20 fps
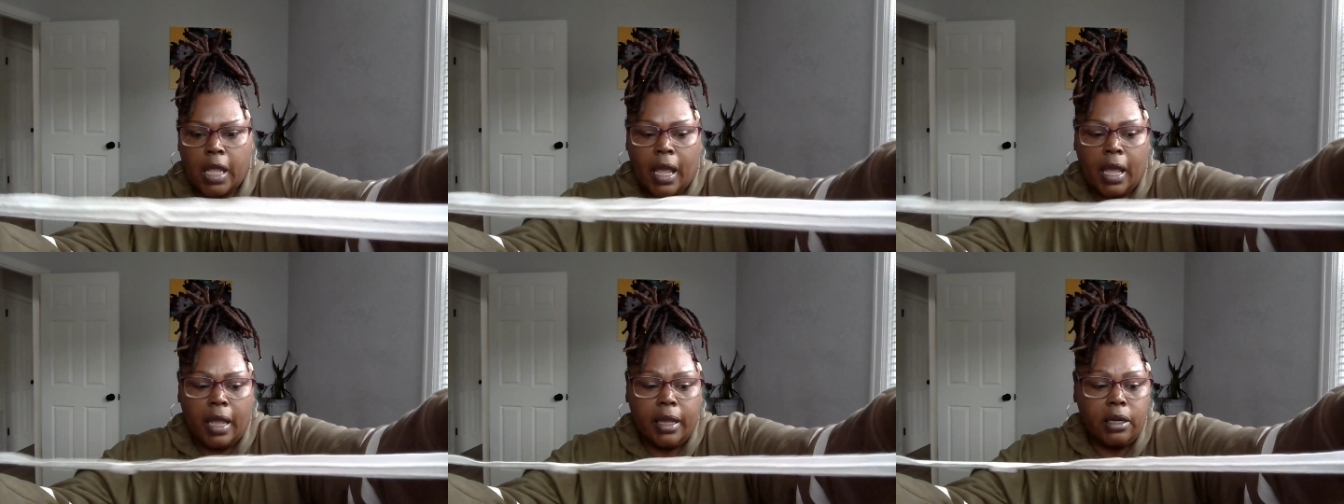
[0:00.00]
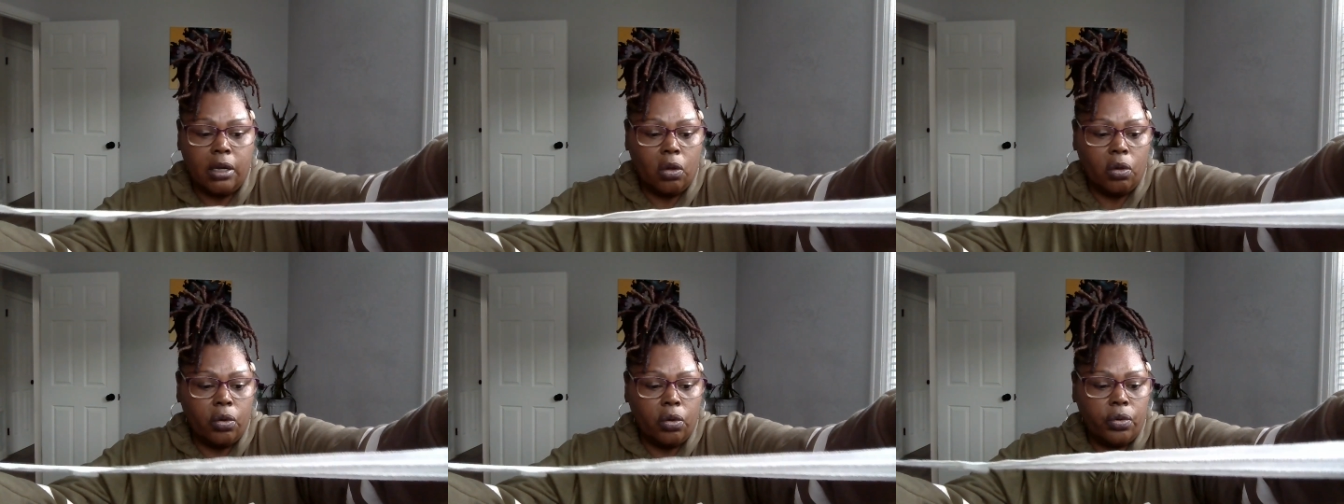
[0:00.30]

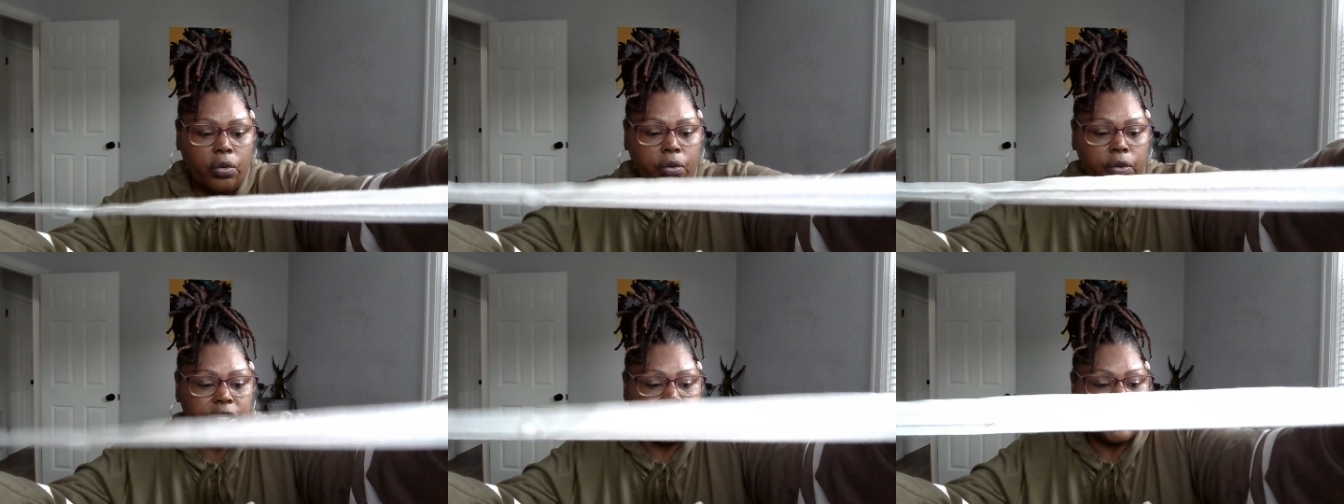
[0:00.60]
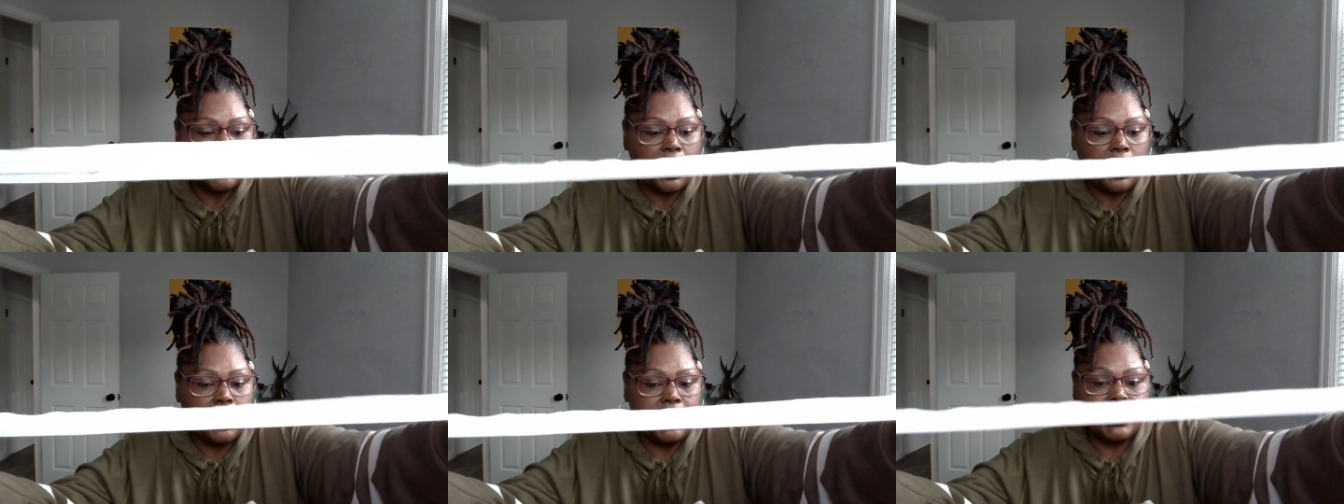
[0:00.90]
I know
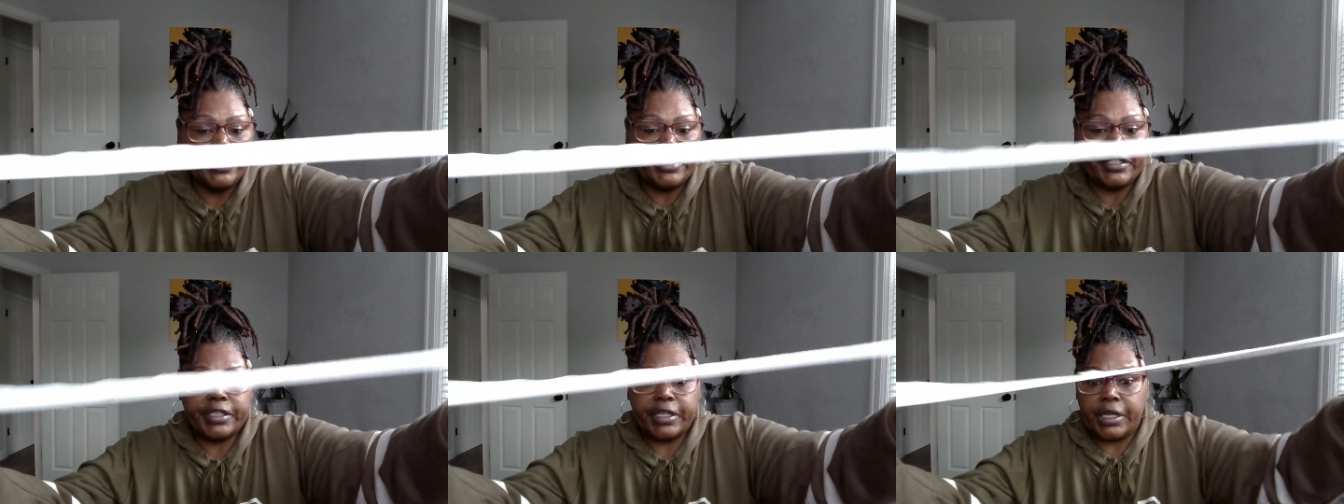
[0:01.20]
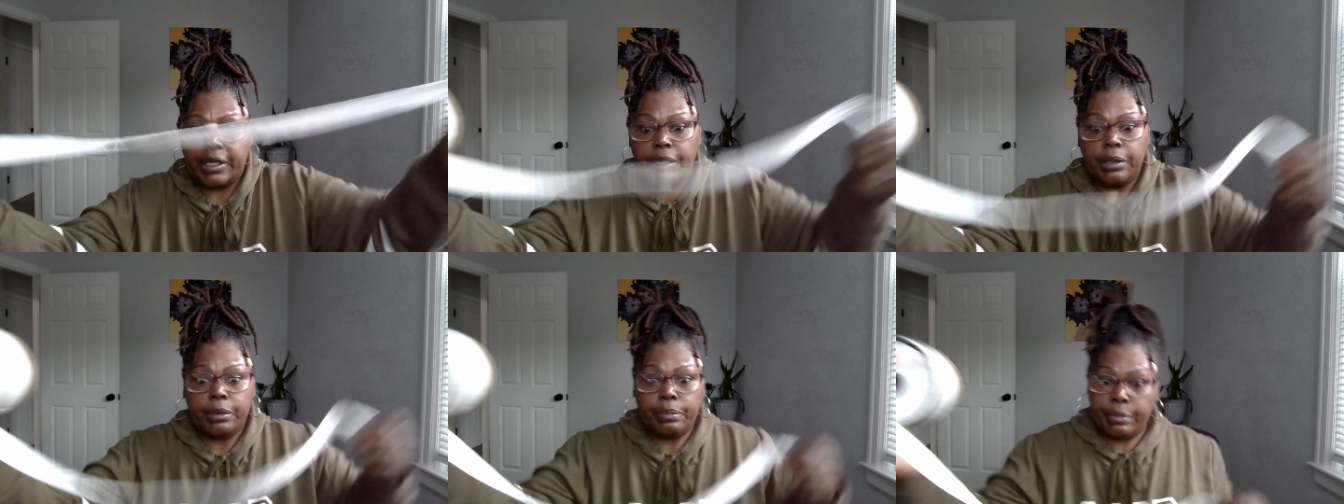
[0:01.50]
it's hard to
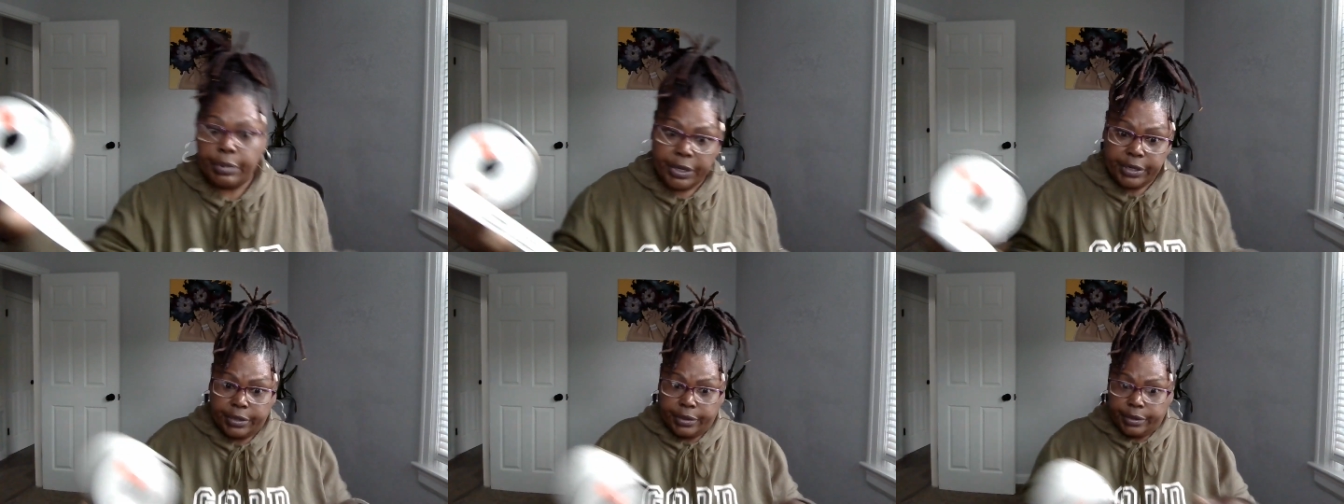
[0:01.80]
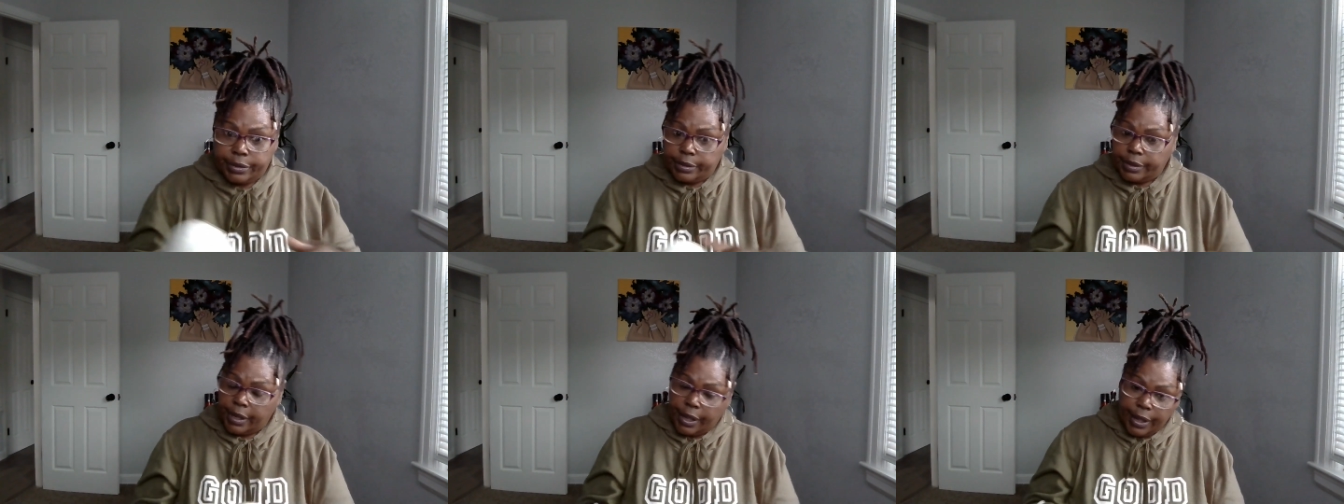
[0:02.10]
see, but
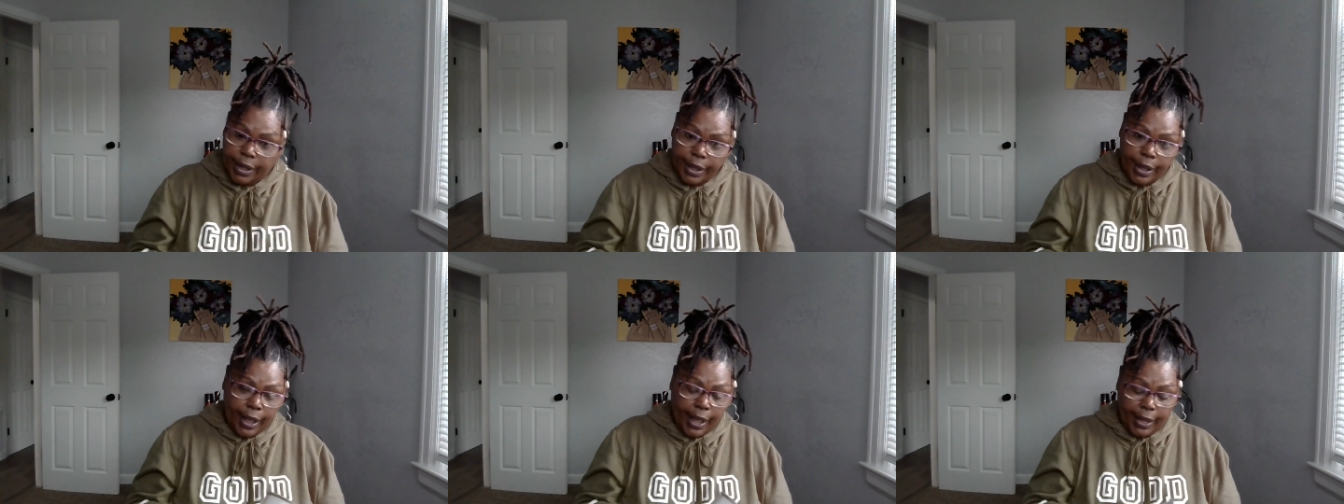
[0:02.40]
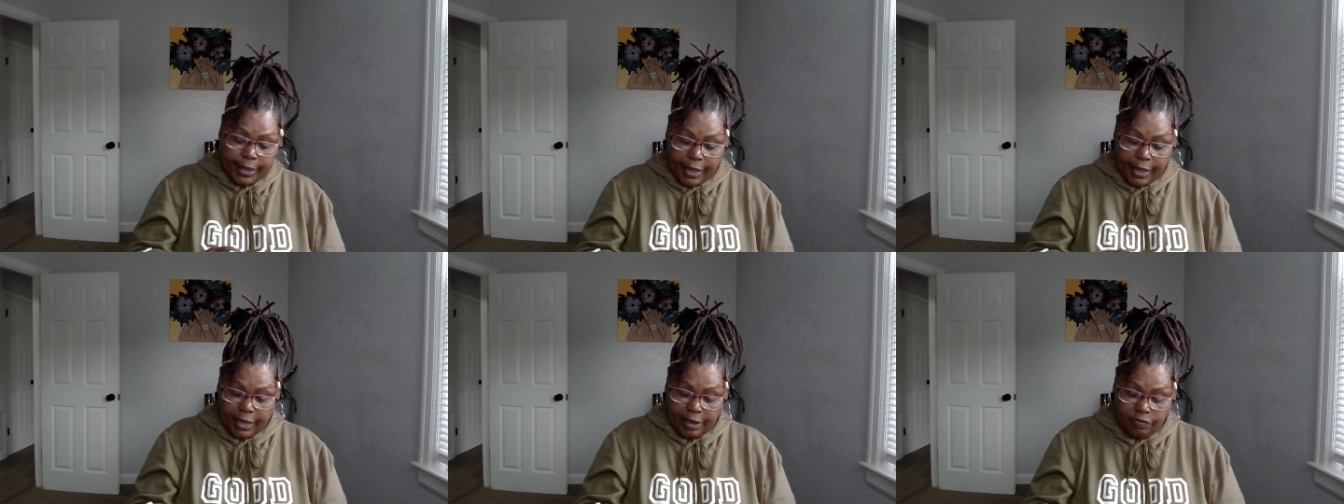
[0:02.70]

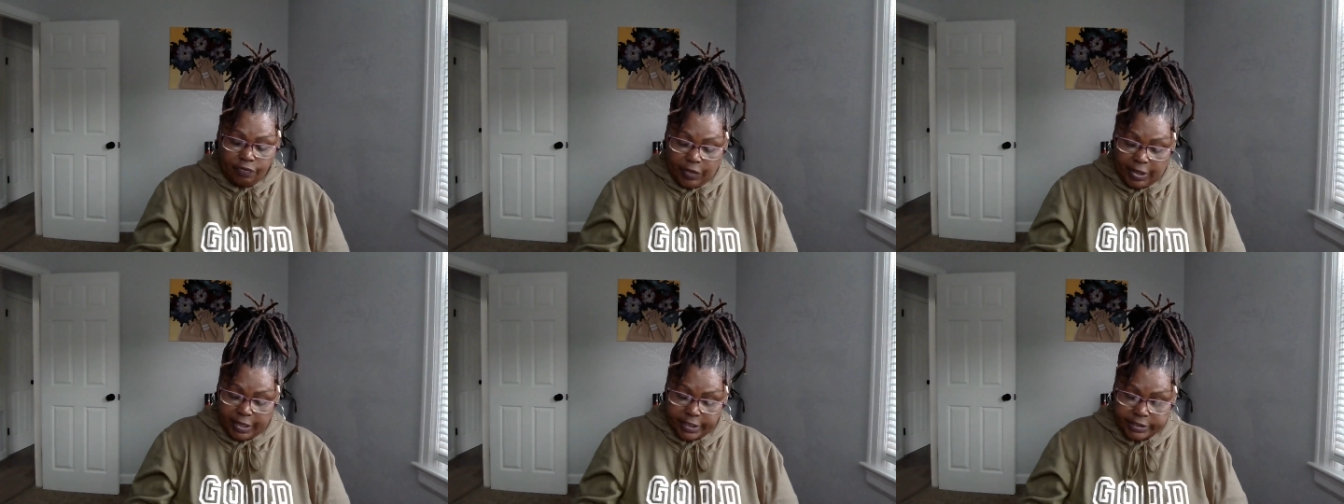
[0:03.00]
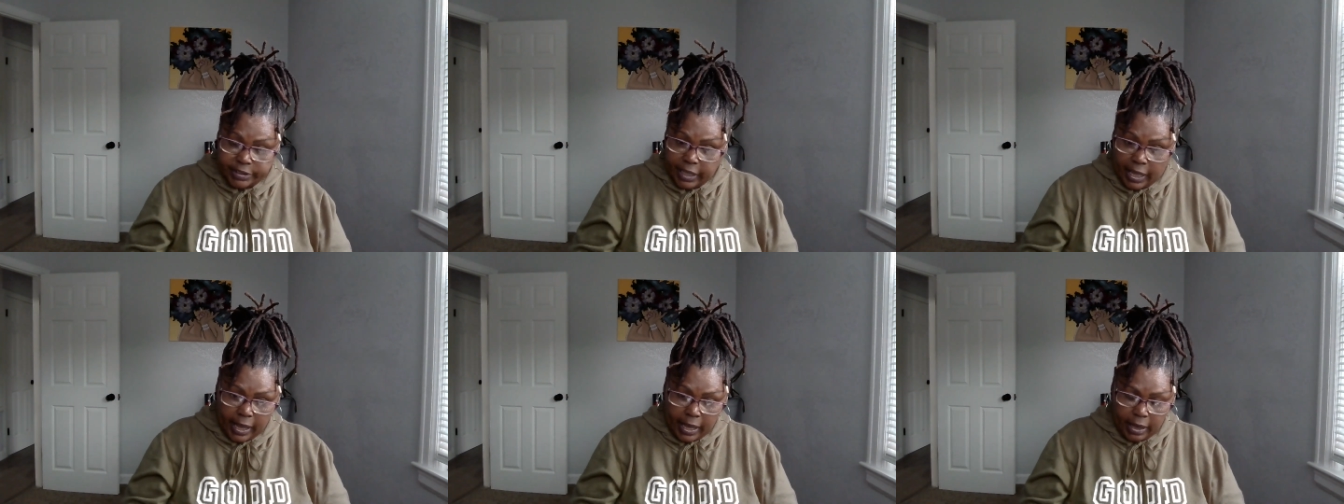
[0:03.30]
I can't
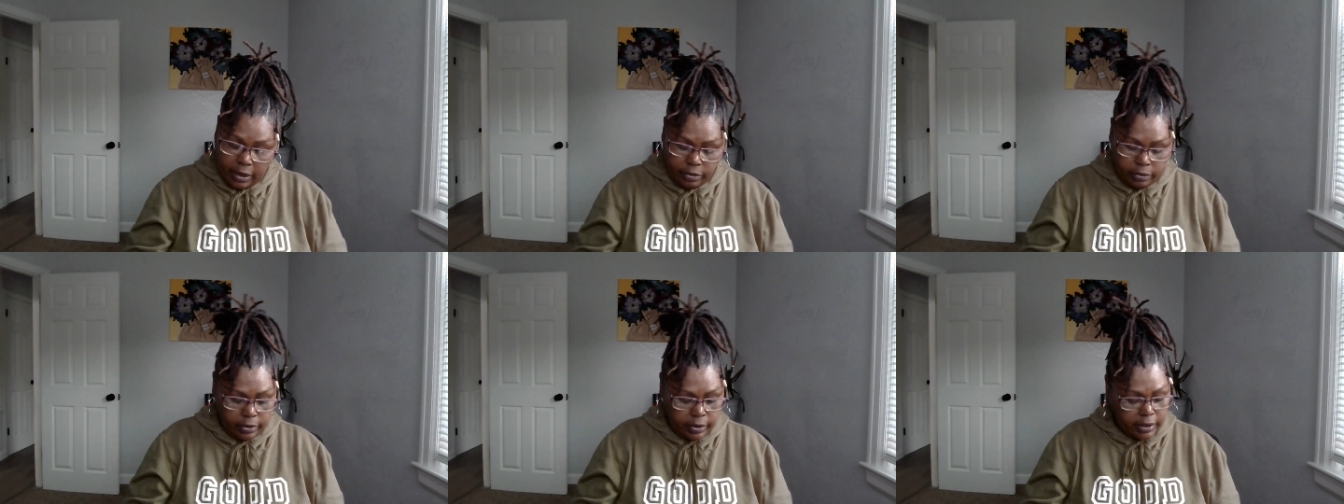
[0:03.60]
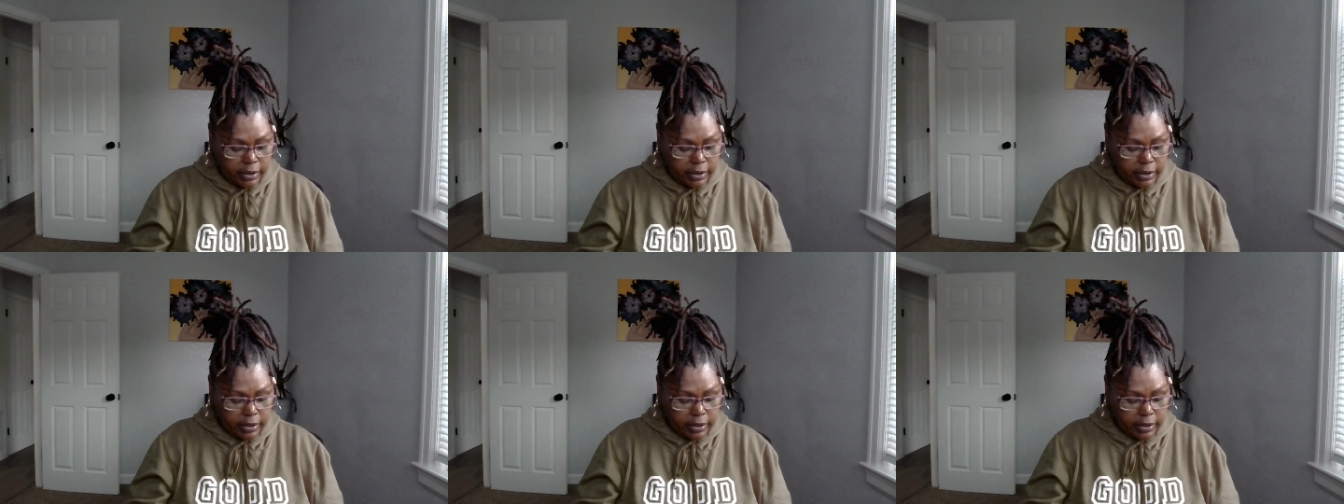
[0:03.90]
face that.